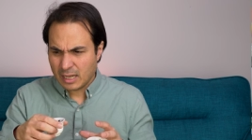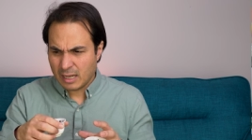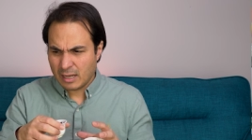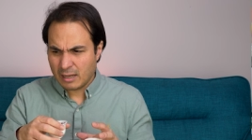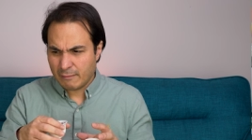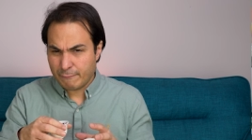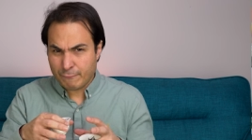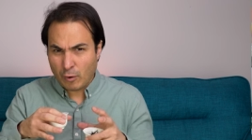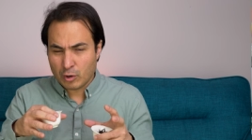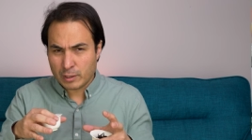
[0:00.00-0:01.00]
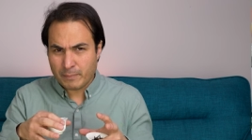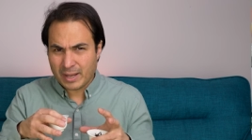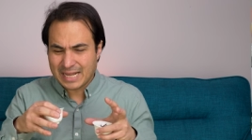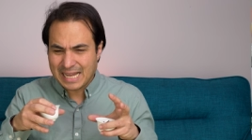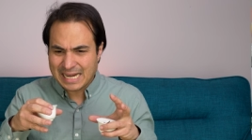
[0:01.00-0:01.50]
uh, fog,
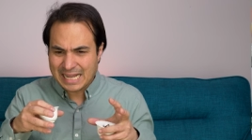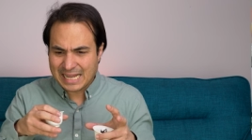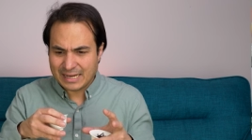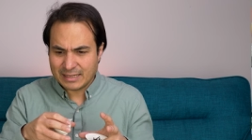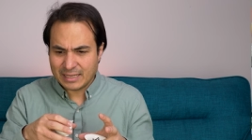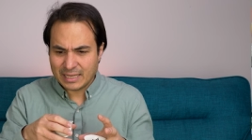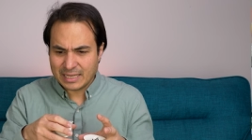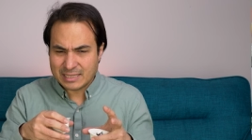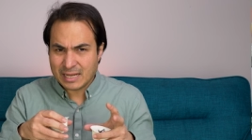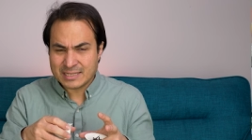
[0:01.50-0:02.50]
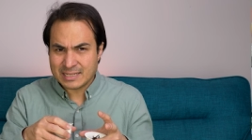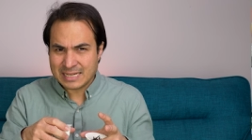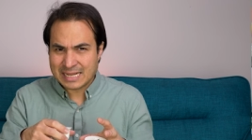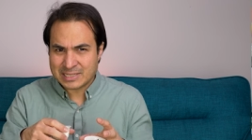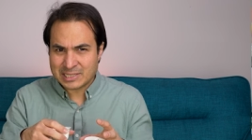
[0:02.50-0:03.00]
but it, it, it doesn't
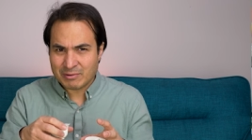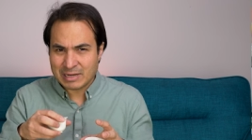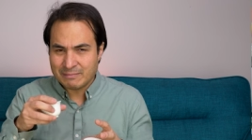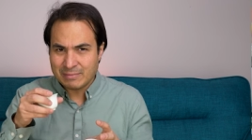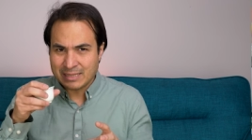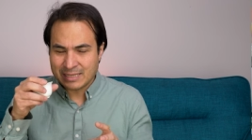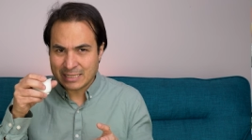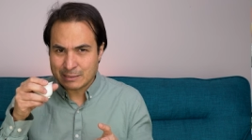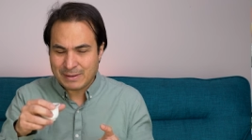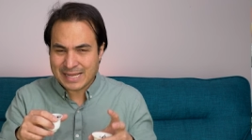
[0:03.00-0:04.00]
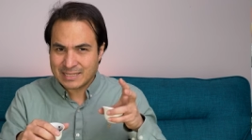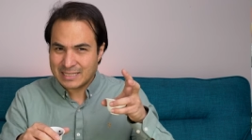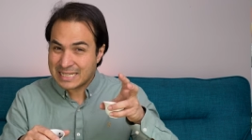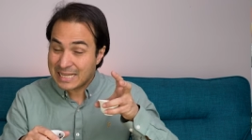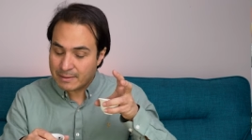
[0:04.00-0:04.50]
necessarily mean that it's better.
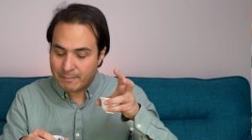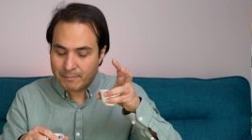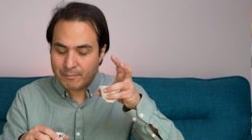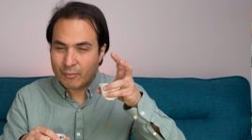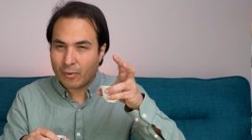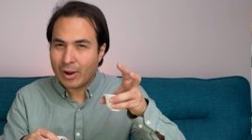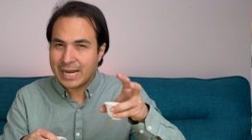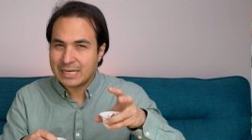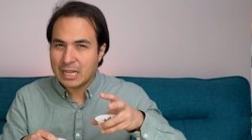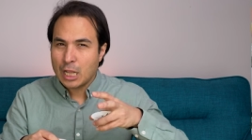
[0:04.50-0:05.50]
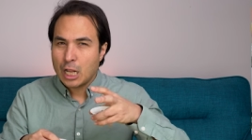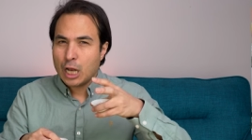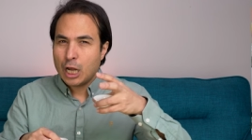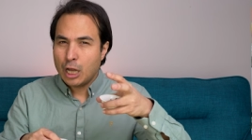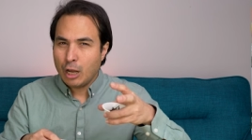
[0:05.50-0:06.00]
This has a bright,
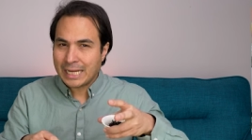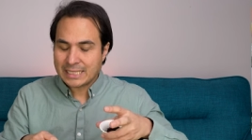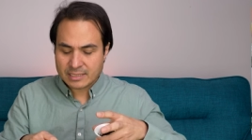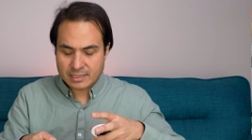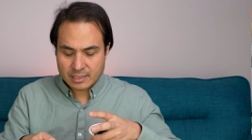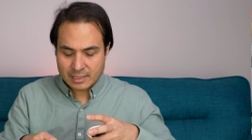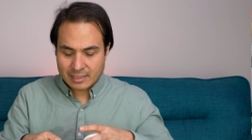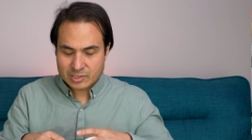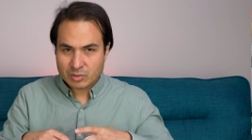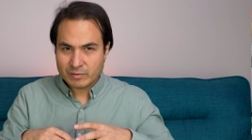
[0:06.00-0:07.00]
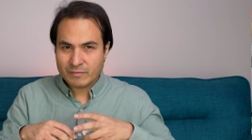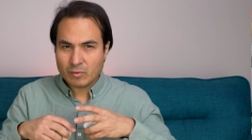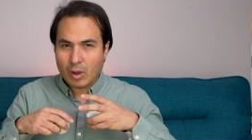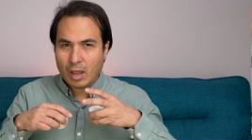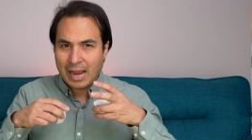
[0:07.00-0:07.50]
light, sort of
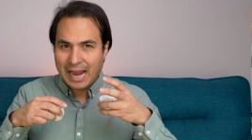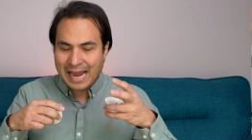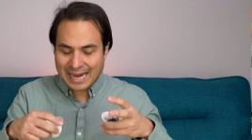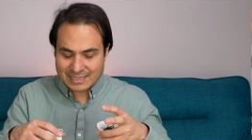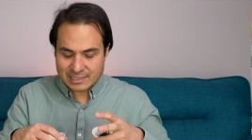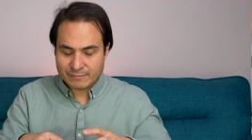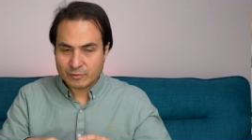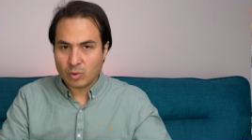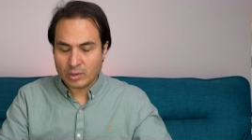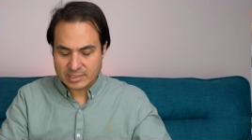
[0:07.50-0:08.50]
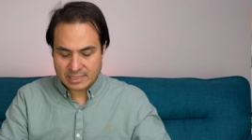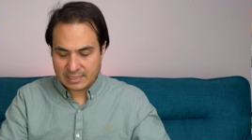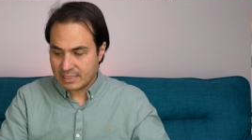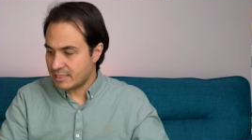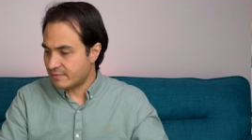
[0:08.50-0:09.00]
active quality
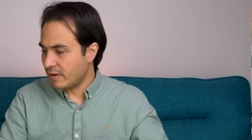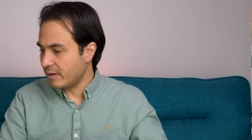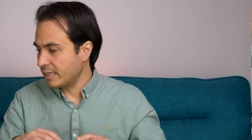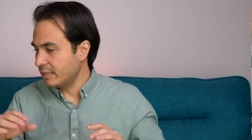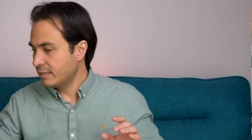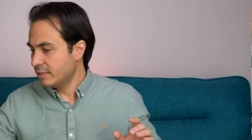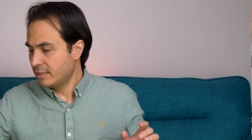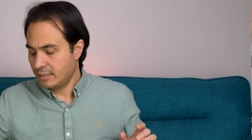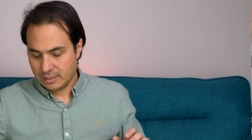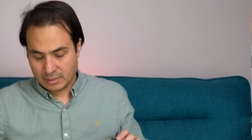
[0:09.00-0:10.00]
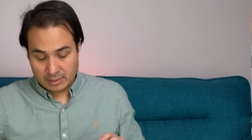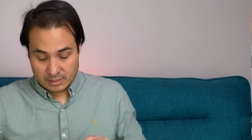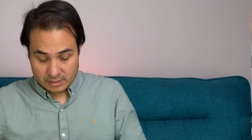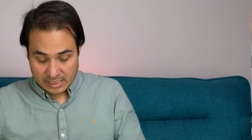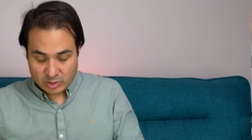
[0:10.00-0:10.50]
that is very
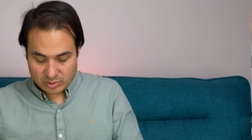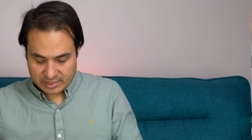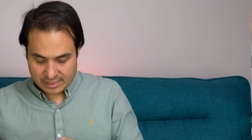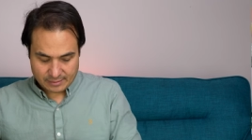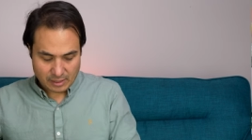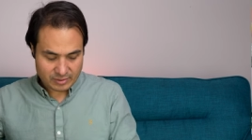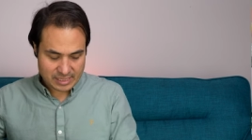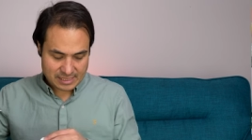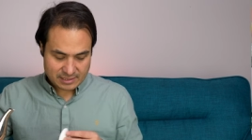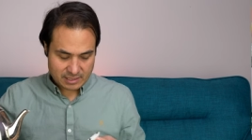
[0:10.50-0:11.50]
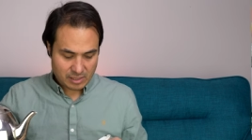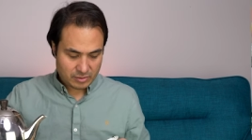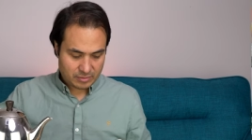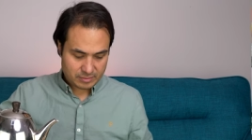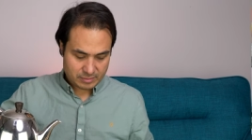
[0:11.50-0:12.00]
interesting. Okay,
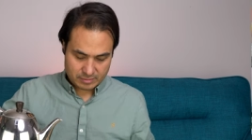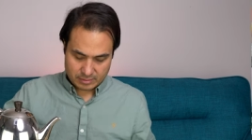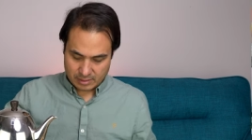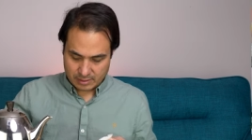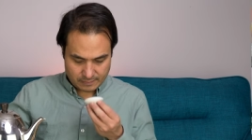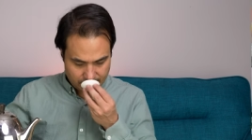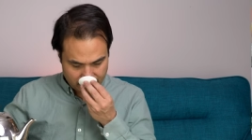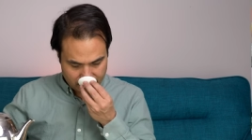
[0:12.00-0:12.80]
so, uh,